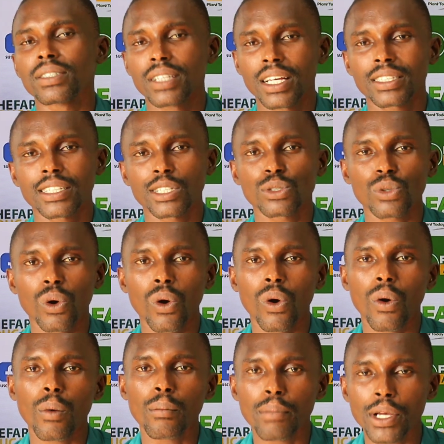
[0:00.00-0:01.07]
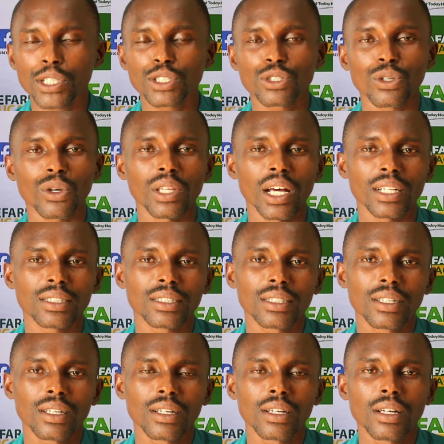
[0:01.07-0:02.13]
let us all make sure that
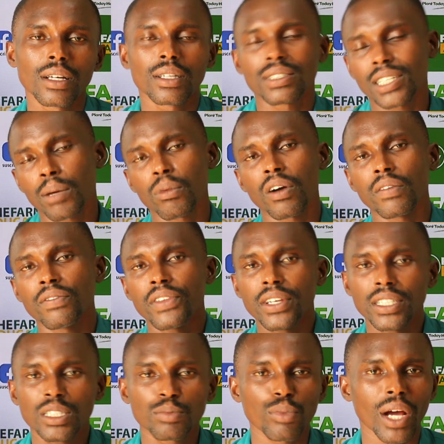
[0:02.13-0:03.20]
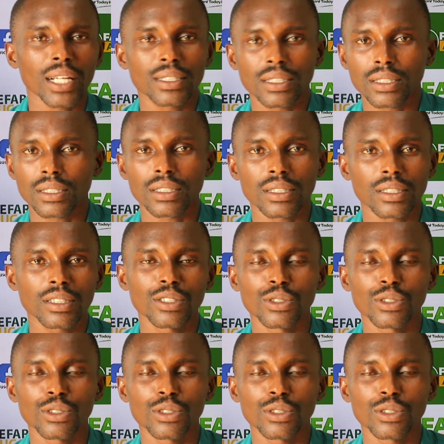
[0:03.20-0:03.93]
some of these practices,